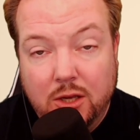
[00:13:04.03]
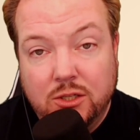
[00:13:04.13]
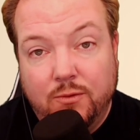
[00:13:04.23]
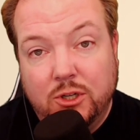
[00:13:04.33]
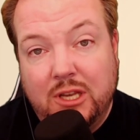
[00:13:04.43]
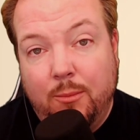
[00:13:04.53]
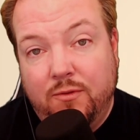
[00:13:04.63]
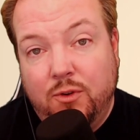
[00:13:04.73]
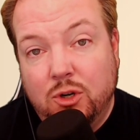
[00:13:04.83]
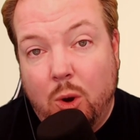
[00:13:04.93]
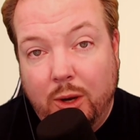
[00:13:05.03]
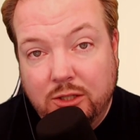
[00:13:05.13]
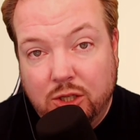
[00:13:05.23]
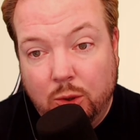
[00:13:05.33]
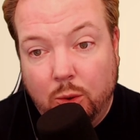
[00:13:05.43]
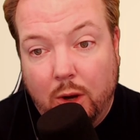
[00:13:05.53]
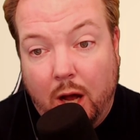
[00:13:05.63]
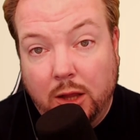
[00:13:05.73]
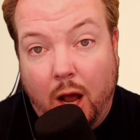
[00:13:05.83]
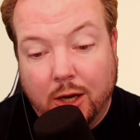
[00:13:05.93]
So for example, if you're going to
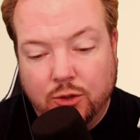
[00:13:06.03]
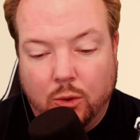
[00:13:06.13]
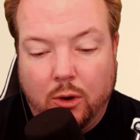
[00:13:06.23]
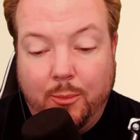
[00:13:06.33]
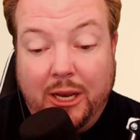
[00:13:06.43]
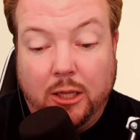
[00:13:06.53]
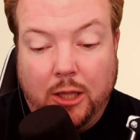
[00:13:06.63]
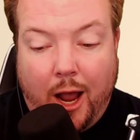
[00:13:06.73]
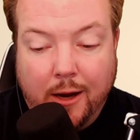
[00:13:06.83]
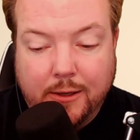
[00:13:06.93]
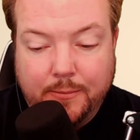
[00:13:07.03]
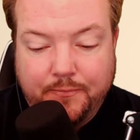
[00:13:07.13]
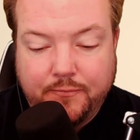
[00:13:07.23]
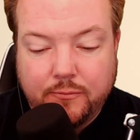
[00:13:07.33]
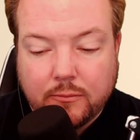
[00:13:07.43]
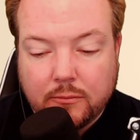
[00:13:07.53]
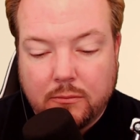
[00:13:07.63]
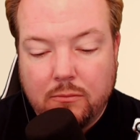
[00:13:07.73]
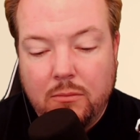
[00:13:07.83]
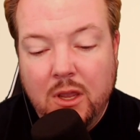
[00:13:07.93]
unlock a door or pick a lock,
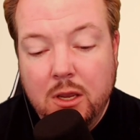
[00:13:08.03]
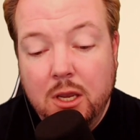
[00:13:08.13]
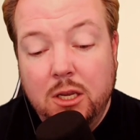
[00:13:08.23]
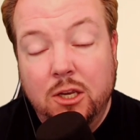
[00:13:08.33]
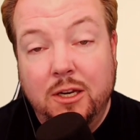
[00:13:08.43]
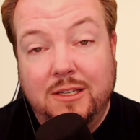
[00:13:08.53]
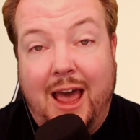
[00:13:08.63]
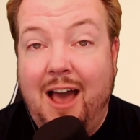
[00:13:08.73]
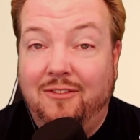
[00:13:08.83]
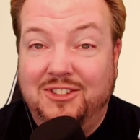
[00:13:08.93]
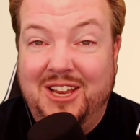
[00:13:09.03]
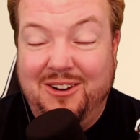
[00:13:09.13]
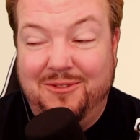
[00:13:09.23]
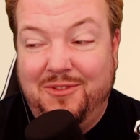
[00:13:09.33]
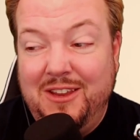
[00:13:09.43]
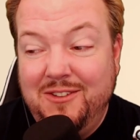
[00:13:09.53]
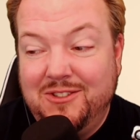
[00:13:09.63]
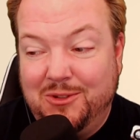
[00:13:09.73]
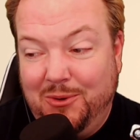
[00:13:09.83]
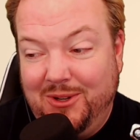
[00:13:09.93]
you need to have a set of
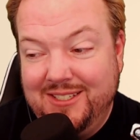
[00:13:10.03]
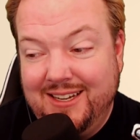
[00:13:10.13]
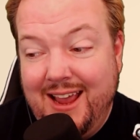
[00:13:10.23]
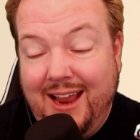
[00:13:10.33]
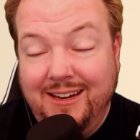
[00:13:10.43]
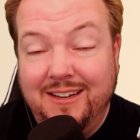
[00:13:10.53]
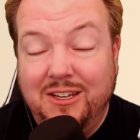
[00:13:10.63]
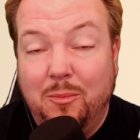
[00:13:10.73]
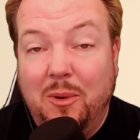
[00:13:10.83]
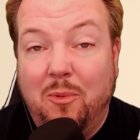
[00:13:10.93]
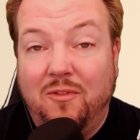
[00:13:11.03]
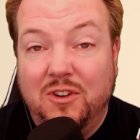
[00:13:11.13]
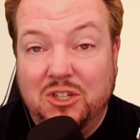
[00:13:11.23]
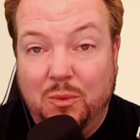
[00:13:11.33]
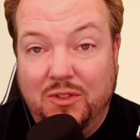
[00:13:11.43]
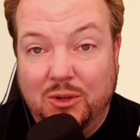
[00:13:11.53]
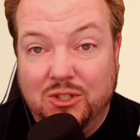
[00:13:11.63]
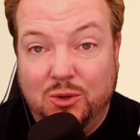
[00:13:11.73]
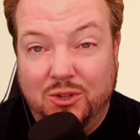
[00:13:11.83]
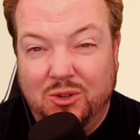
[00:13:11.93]
thieves' tools, and you need to be proficient with
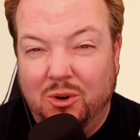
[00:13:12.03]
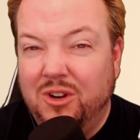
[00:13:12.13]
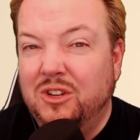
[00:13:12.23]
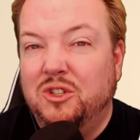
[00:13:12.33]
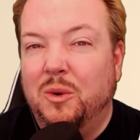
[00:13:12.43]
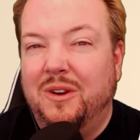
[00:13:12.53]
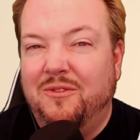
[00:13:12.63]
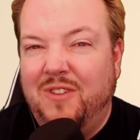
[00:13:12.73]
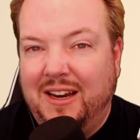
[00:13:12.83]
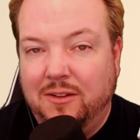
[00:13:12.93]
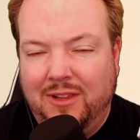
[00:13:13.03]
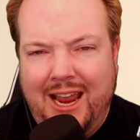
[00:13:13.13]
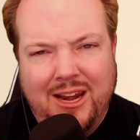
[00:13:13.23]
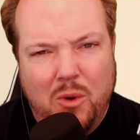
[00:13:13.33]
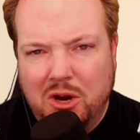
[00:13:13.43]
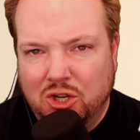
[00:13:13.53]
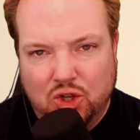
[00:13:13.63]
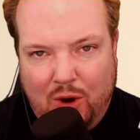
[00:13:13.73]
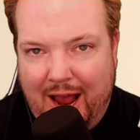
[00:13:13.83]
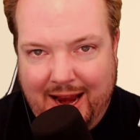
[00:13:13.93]
those tools in order to do it effectively. Anyone can
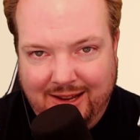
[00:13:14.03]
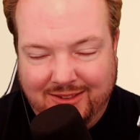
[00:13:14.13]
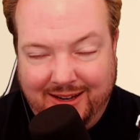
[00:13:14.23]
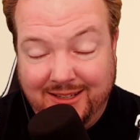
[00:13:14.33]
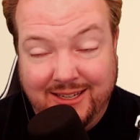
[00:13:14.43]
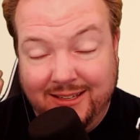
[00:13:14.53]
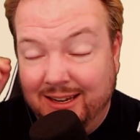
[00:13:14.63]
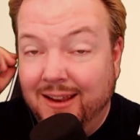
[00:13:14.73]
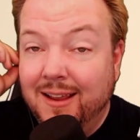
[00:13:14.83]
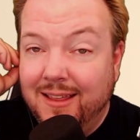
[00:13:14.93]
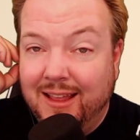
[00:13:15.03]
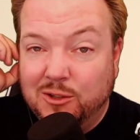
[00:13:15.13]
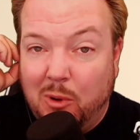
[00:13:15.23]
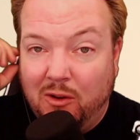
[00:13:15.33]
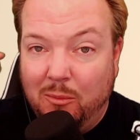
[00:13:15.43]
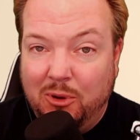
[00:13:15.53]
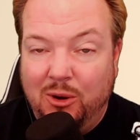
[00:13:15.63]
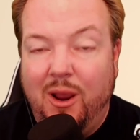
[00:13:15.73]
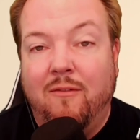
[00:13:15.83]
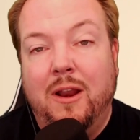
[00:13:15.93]
try anything in D&D. That's part of the
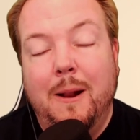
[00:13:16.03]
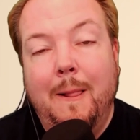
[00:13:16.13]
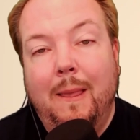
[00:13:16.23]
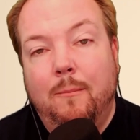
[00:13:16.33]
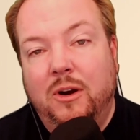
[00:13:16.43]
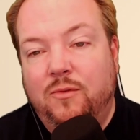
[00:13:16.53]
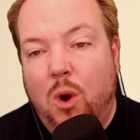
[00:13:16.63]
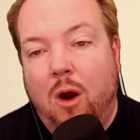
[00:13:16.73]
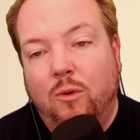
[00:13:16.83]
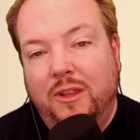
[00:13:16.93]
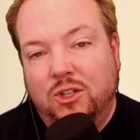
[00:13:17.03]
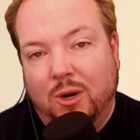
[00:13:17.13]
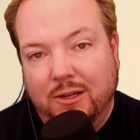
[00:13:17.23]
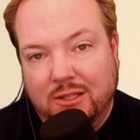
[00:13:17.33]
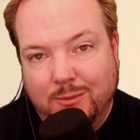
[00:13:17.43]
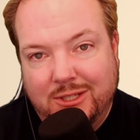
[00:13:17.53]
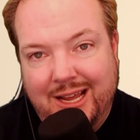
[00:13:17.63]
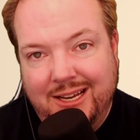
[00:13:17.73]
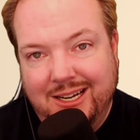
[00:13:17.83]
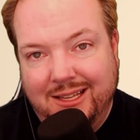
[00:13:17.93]
beauty of it. But if you are really trying to
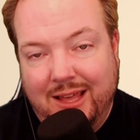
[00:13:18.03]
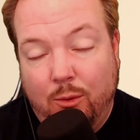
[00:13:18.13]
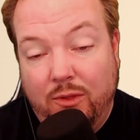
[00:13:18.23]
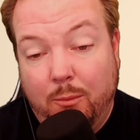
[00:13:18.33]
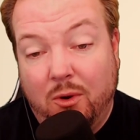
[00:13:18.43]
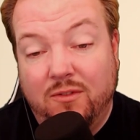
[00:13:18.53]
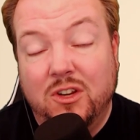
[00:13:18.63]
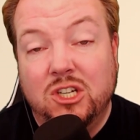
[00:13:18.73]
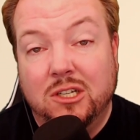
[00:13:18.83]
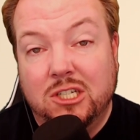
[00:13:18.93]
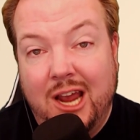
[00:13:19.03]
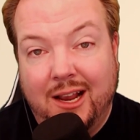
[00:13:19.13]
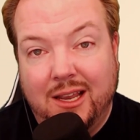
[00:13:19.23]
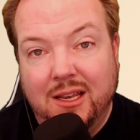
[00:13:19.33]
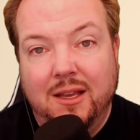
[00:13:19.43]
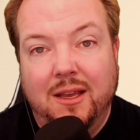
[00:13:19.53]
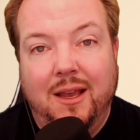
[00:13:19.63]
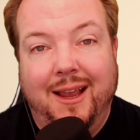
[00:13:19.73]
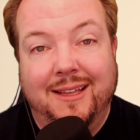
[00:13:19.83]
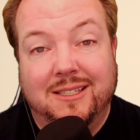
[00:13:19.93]
substantiate that with a proficient check,
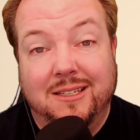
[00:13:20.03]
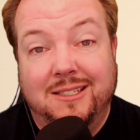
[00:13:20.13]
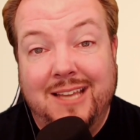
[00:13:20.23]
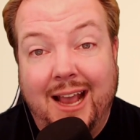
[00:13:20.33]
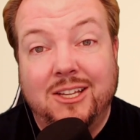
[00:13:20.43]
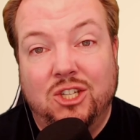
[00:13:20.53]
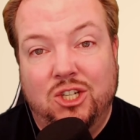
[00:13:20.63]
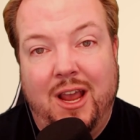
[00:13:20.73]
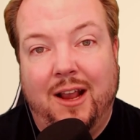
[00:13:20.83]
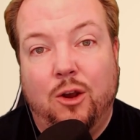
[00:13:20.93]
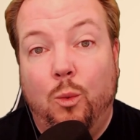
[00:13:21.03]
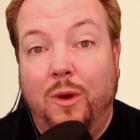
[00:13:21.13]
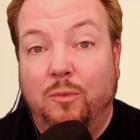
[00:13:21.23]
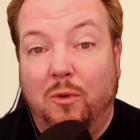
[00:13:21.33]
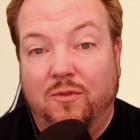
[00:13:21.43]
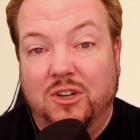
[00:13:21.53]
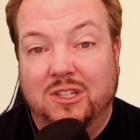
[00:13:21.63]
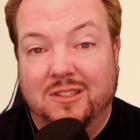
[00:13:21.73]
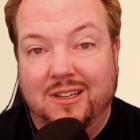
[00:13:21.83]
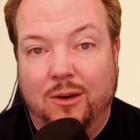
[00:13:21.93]
it's a dex check with
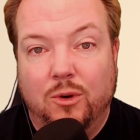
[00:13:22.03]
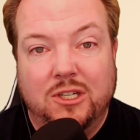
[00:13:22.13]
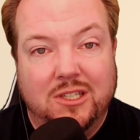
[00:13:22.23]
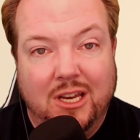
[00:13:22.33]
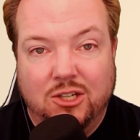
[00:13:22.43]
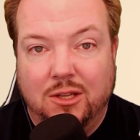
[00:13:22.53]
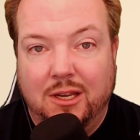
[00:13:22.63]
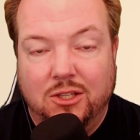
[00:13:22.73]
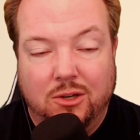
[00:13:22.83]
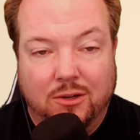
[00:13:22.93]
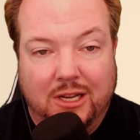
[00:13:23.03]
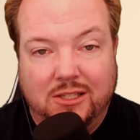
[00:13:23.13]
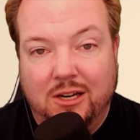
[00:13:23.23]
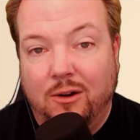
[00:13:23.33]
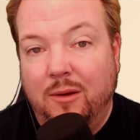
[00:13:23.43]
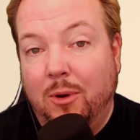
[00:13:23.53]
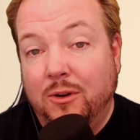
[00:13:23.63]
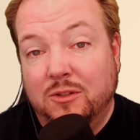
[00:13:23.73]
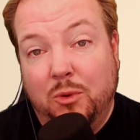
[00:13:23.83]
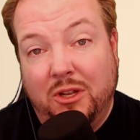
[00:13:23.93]
proficiency, which essentially is your dexterity
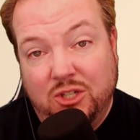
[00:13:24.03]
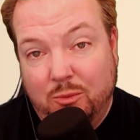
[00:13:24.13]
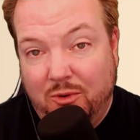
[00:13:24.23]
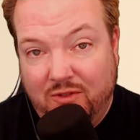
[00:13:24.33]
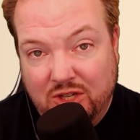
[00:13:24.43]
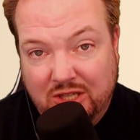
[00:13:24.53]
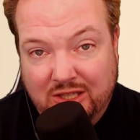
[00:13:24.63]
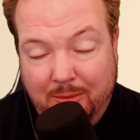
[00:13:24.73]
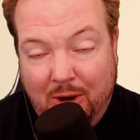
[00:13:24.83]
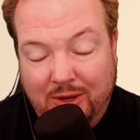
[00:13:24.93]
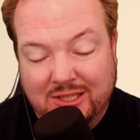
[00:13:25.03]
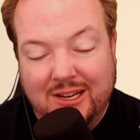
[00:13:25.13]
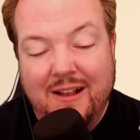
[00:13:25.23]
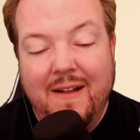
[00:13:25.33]
bonus plus your proficiency bonus.